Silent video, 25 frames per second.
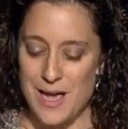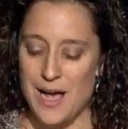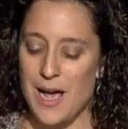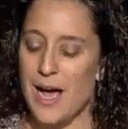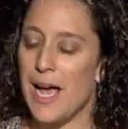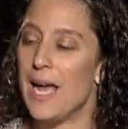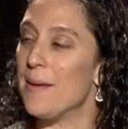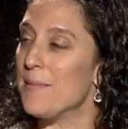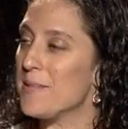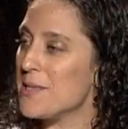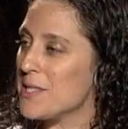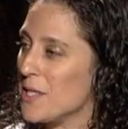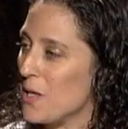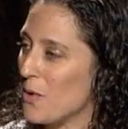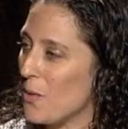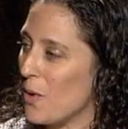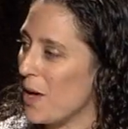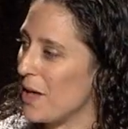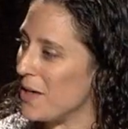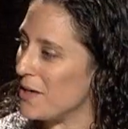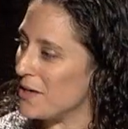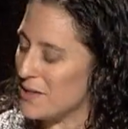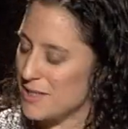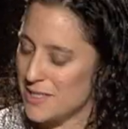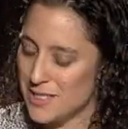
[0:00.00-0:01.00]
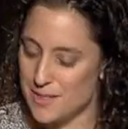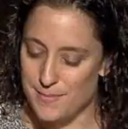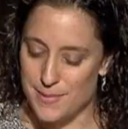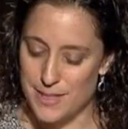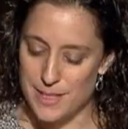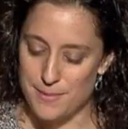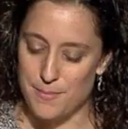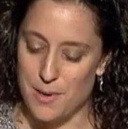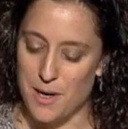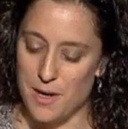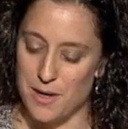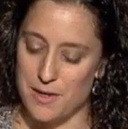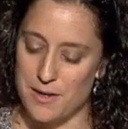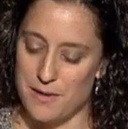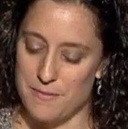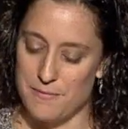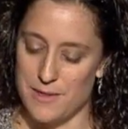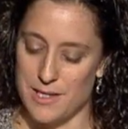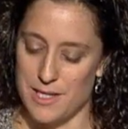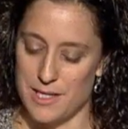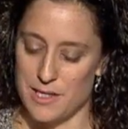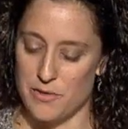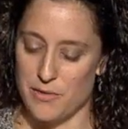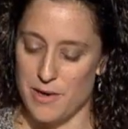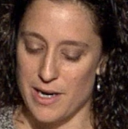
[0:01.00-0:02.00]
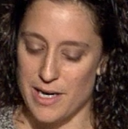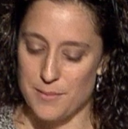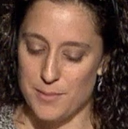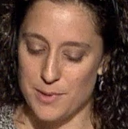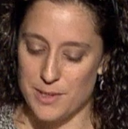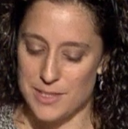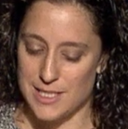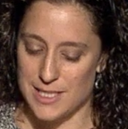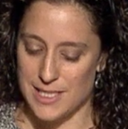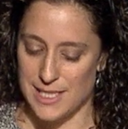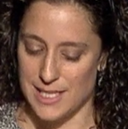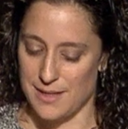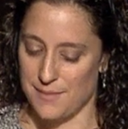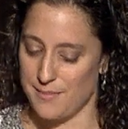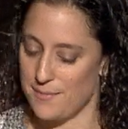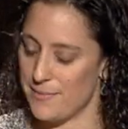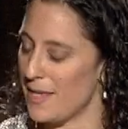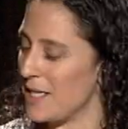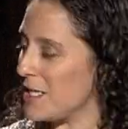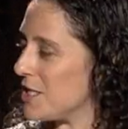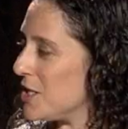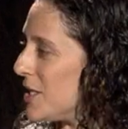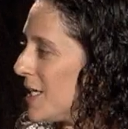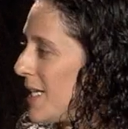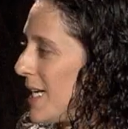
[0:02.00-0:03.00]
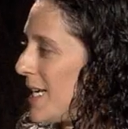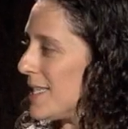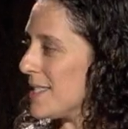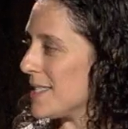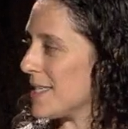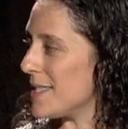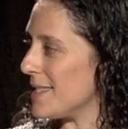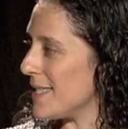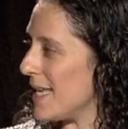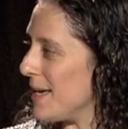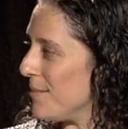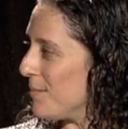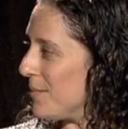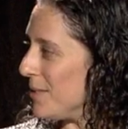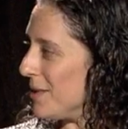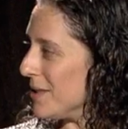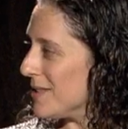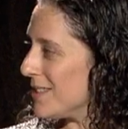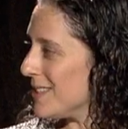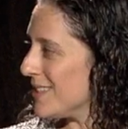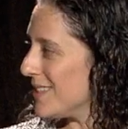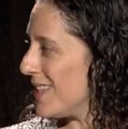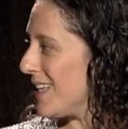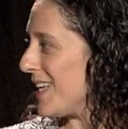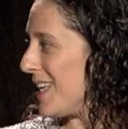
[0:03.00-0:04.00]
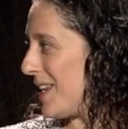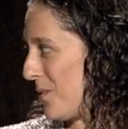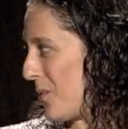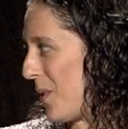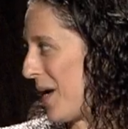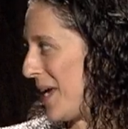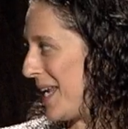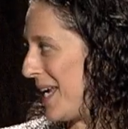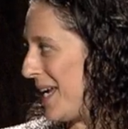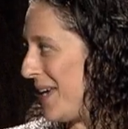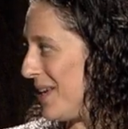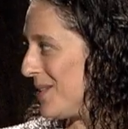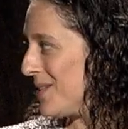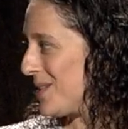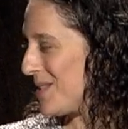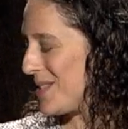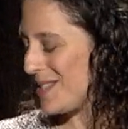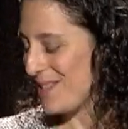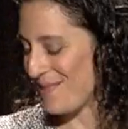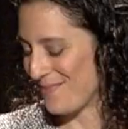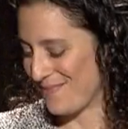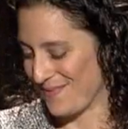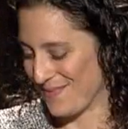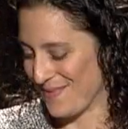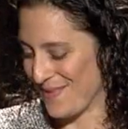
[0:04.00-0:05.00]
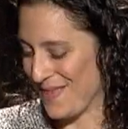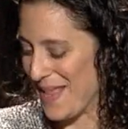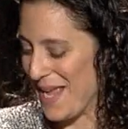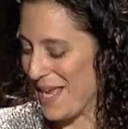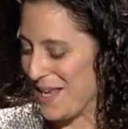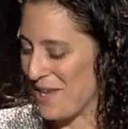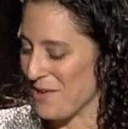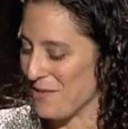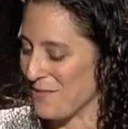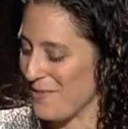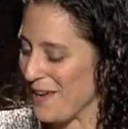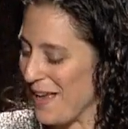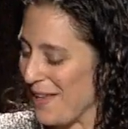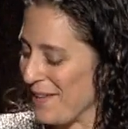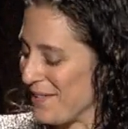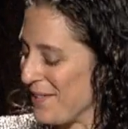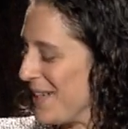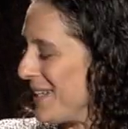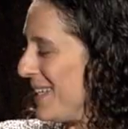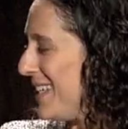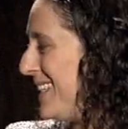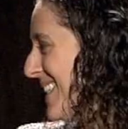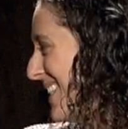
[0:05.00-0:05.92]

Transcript: I am so honored to be part of the incredible team that she has assembled in the White House. Thank you, Valerie.